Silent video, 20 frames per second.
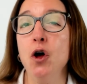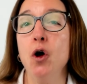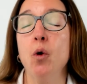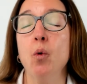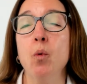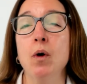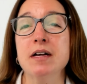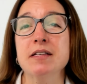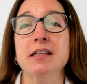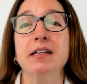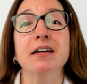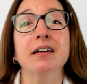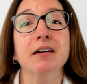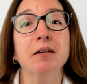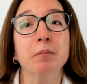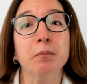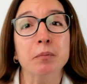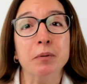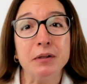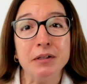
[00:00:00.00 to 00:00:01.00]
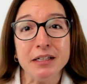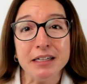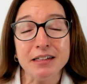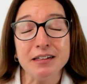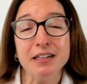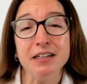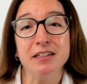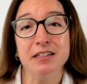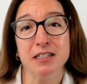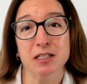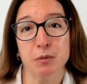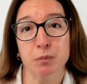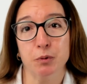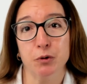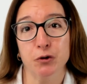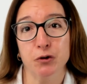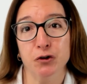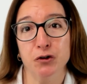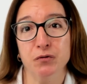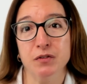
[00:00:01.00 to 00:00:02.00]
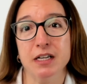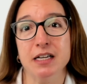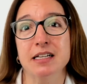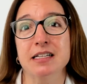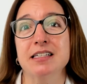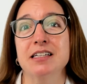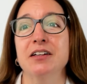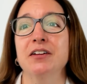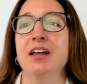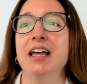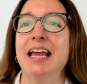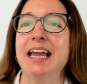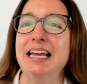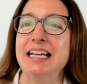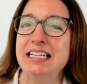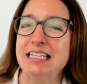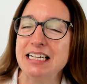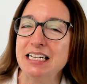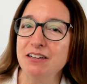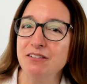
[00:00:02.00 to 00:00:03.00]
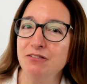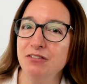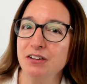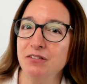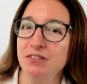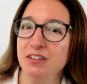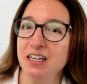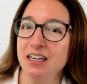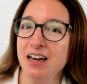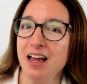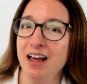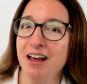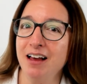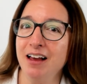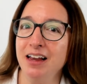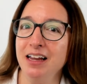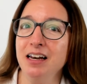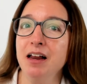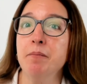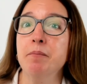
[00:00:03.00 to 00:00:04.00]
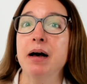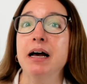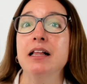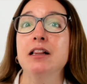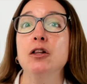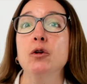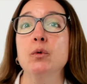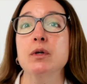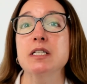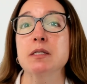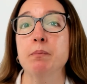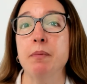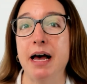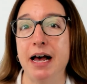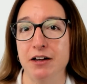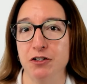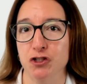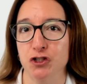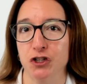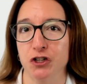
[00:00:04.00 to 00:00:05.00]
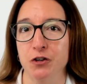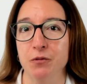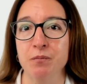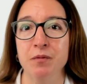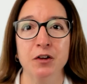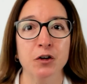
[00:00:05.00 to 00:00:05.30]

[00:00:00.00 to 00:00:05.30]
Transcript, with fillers: wasn't completely disproved until 1859 by Louis Pasteur,